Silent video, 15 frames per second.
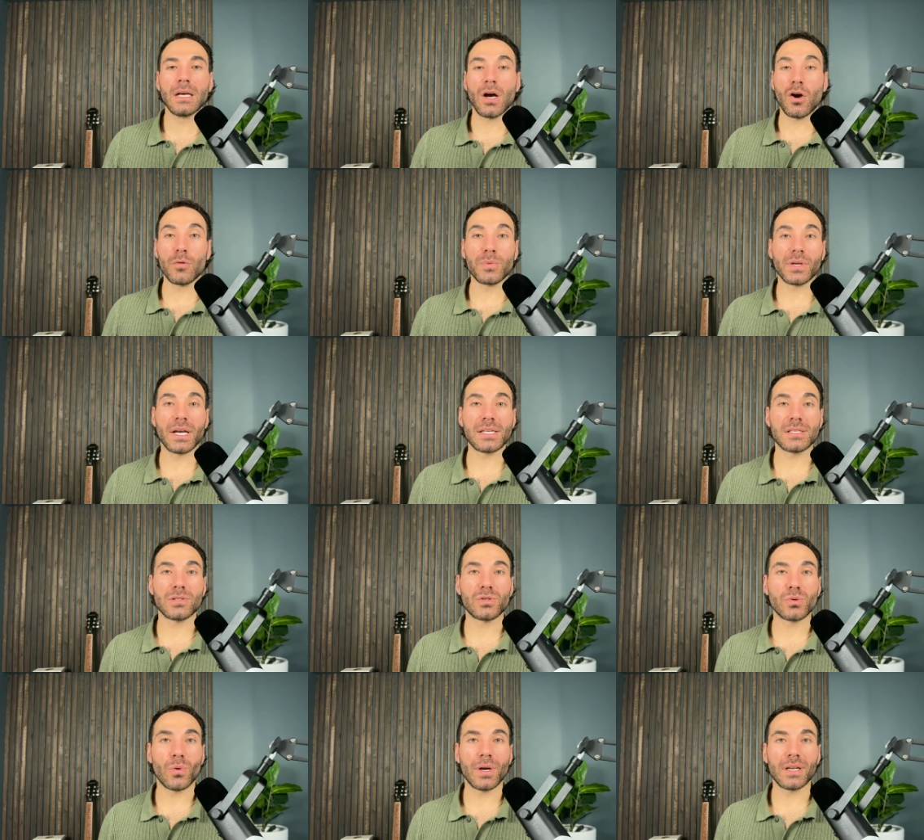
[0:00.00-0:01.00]
I hope you guys
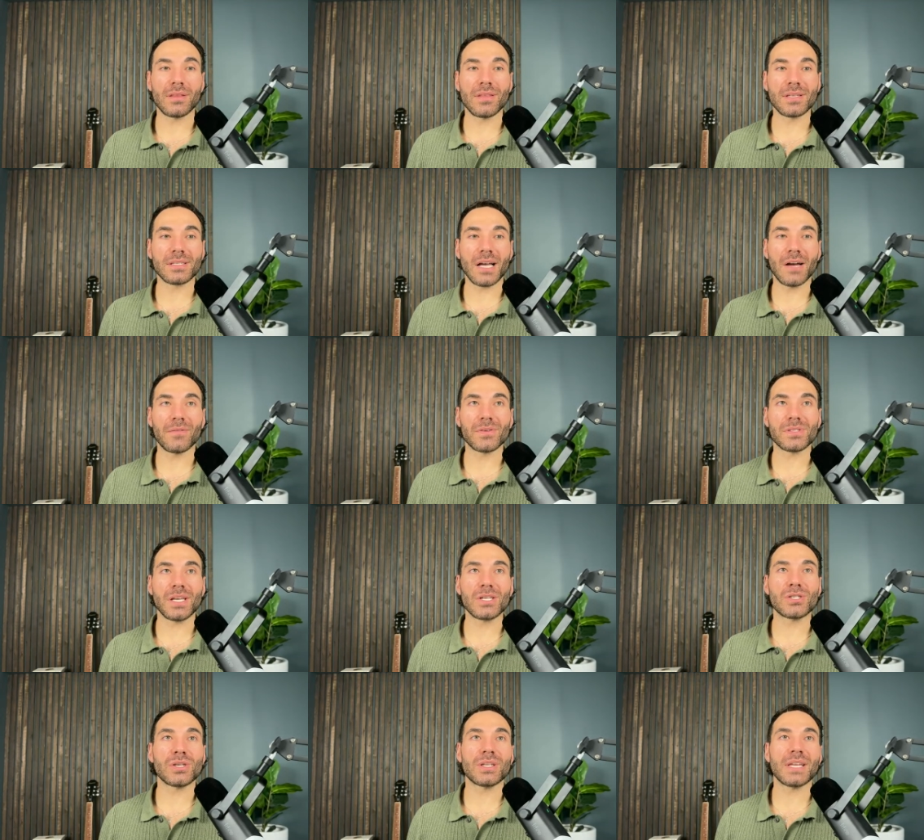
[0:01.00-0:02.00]
enjoyed this
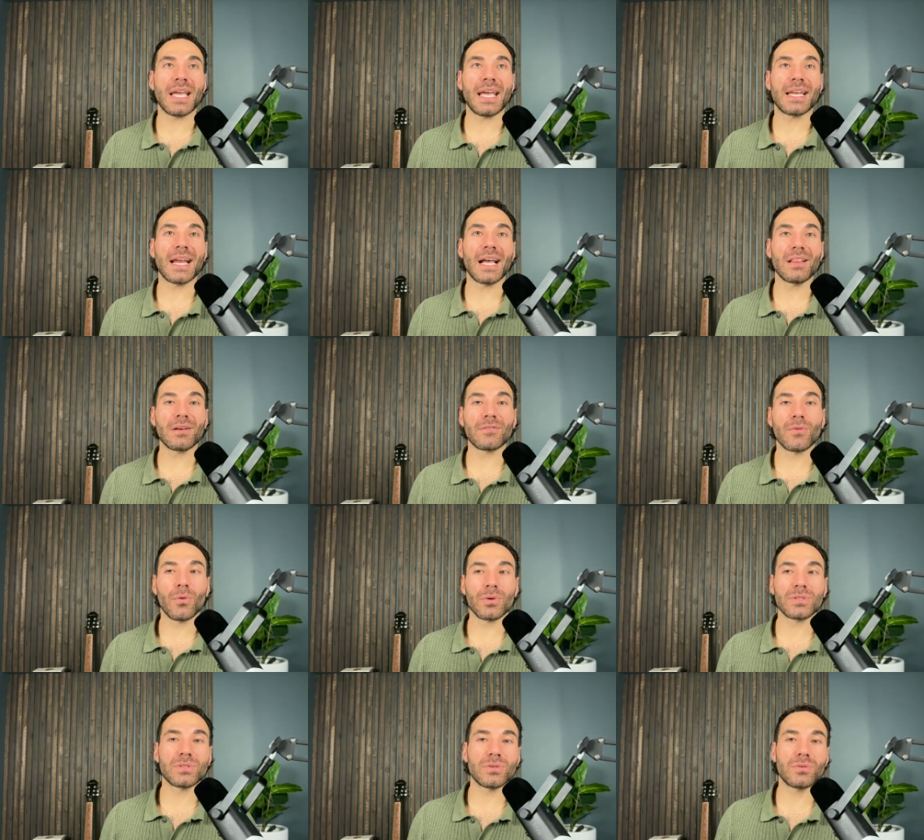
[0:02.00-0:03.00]
conversation, and I look
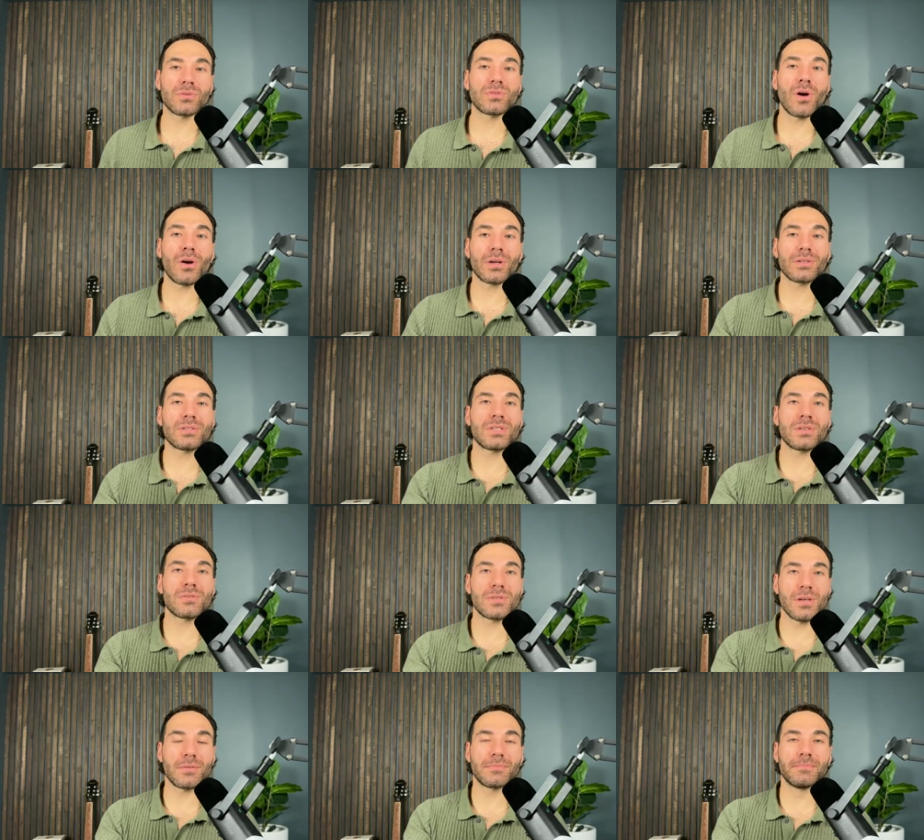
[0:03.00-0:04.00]
forward to talking to you
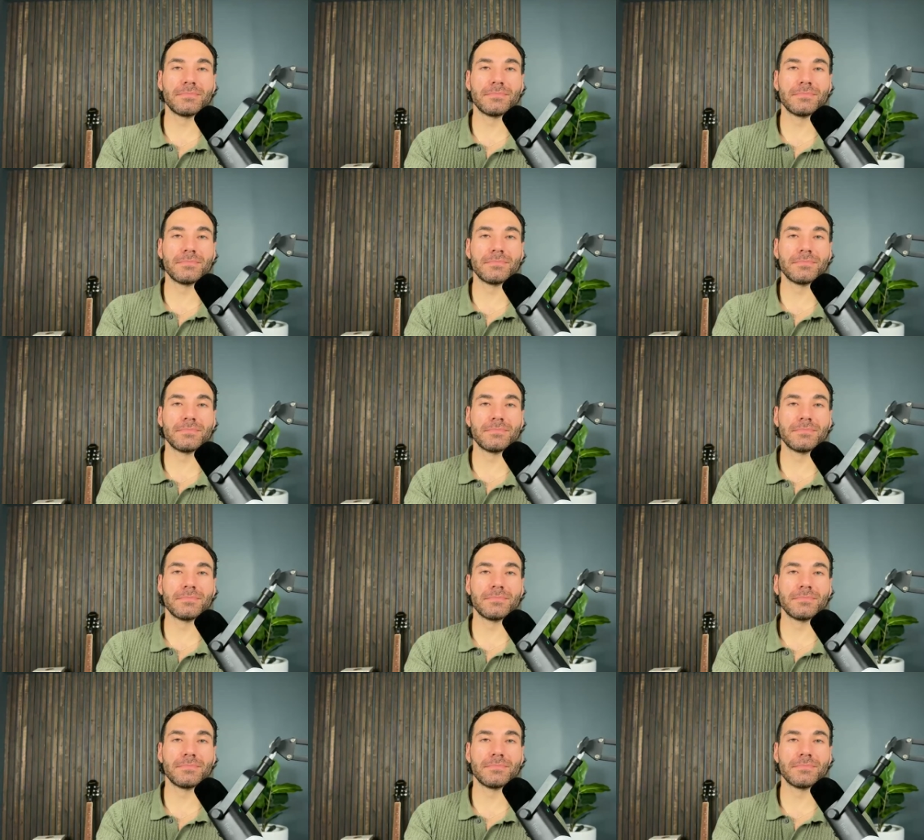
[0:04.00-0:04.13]
soon.